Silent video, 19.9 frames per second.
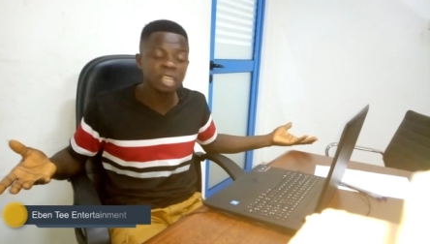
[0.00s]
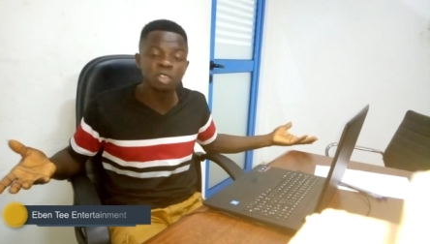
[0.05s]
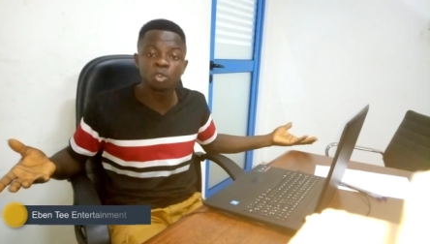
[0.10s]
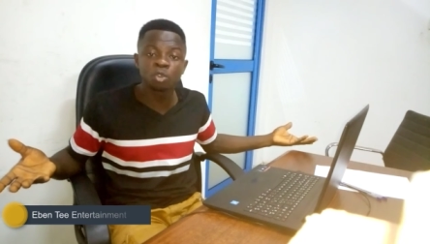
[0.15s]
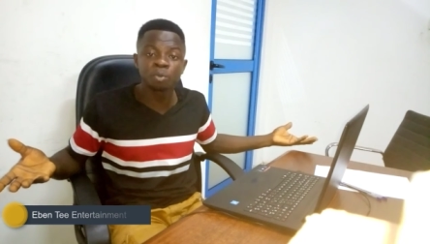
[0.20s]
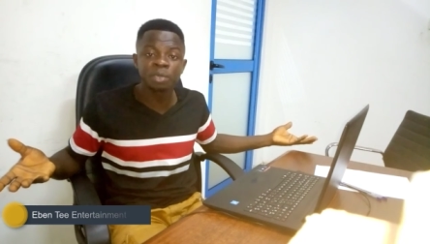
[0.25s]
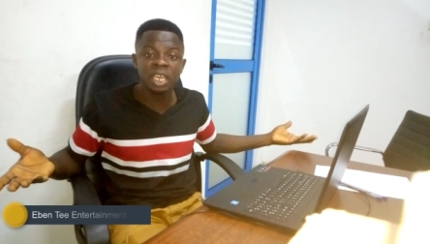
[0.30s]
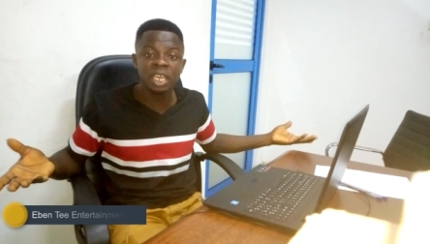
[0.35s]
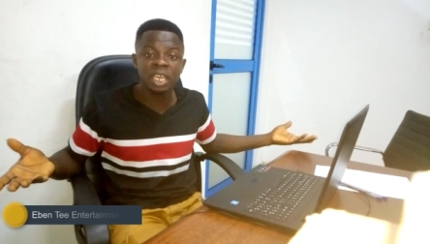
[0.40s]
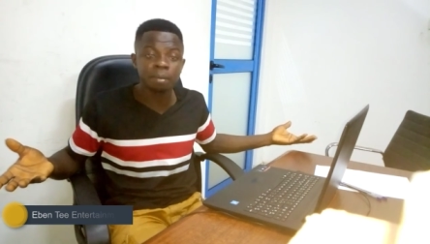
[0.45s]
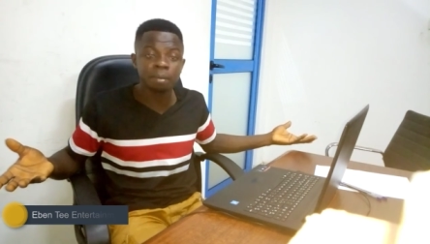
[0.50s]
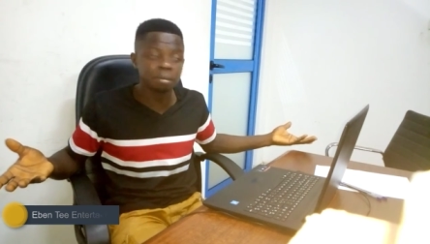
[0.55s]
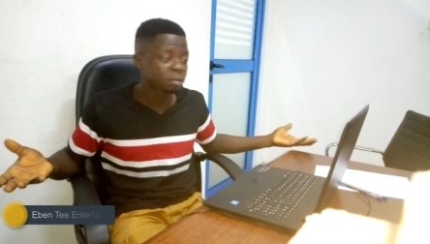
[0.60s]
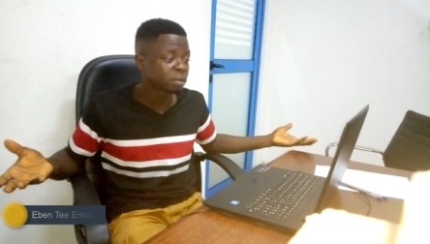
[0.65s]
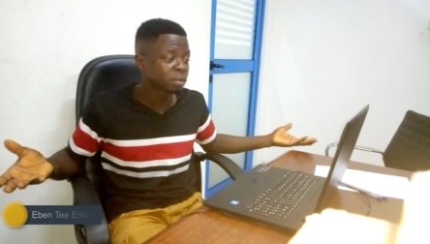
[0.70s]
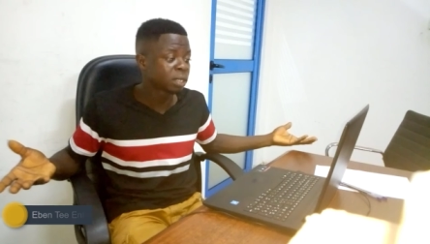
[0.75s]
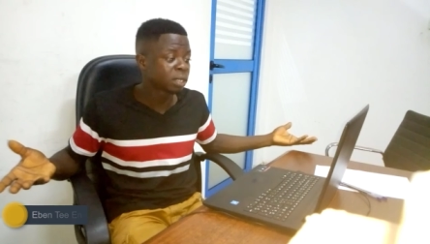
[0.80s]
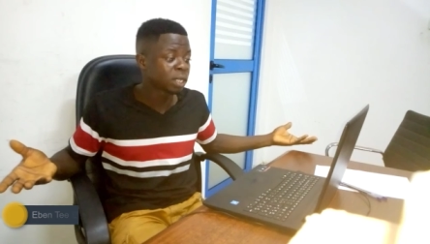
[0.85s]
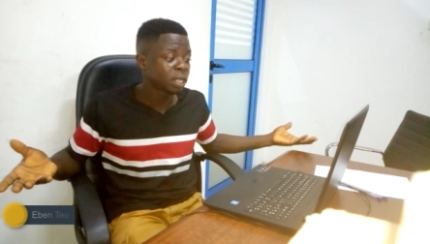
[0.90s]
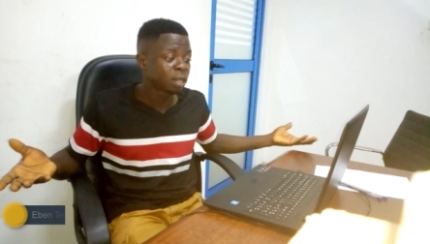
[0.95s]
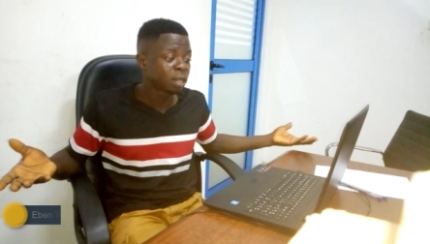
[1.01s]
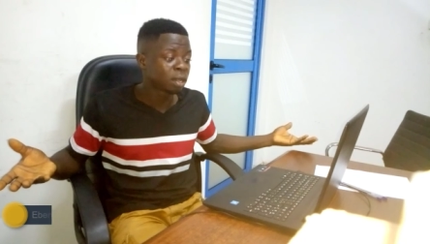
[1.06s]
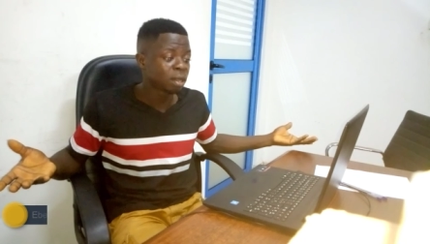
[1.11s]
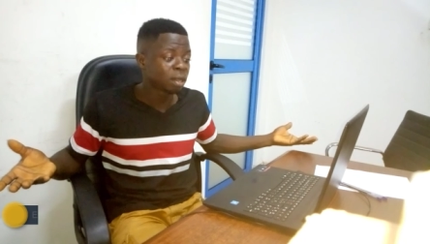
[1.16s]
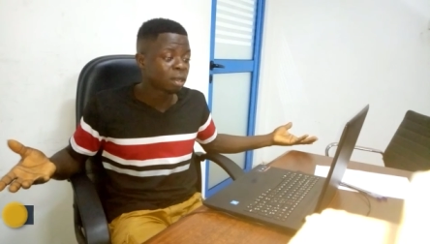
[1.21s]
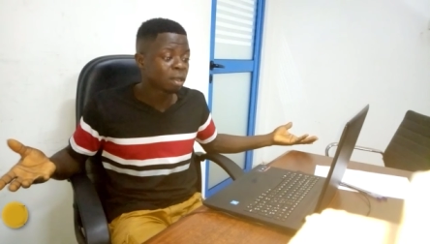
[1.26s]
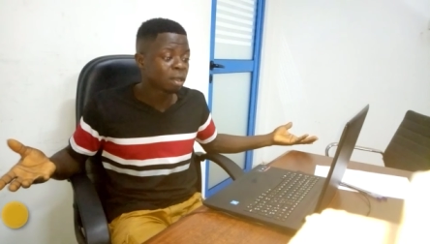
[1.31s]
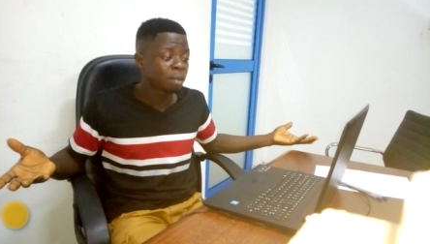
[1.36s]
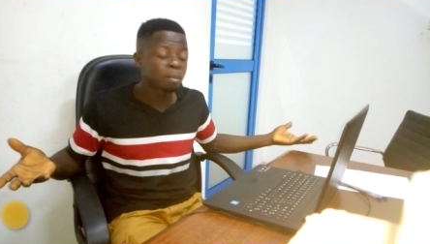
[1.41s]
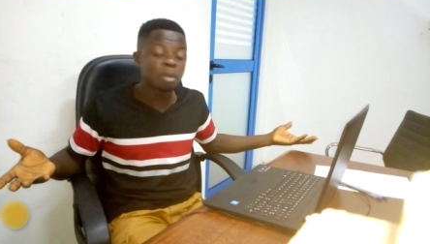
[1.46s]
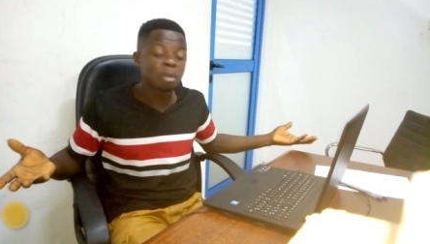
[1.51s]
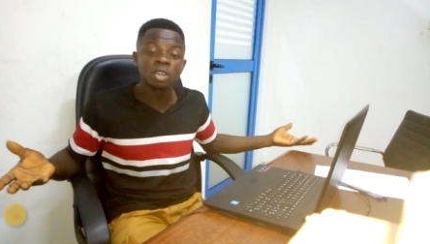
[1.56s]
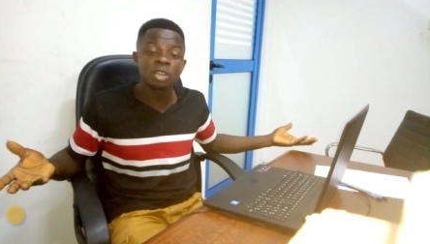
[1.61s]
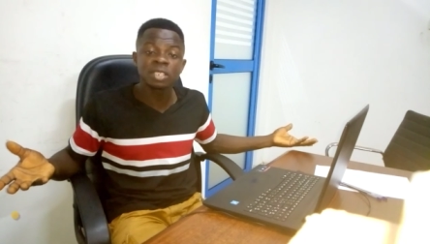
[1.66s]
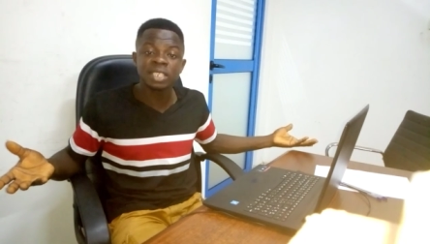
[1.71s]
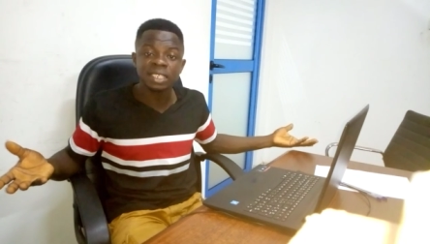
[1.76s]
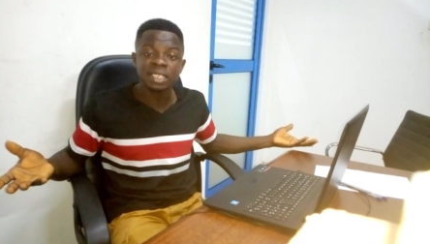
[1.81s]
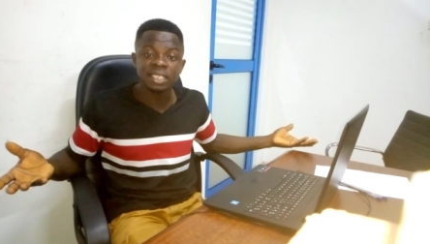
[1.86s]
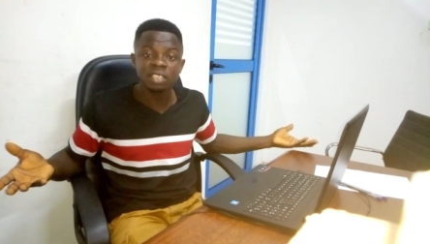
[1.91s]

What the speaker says: So guys, this one